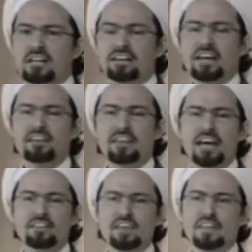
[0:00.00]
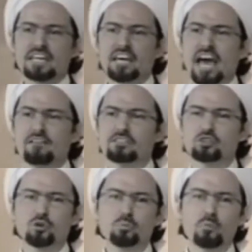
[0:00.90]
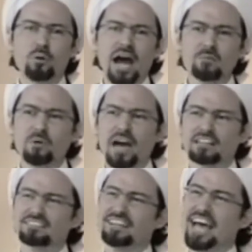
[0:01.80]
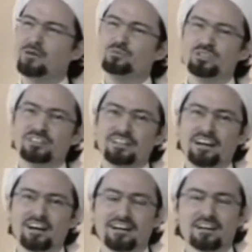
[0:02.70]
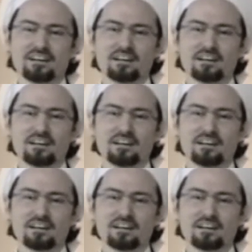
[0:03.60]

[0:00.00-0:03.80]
And then they have a triple bypass. Alhamdulillah.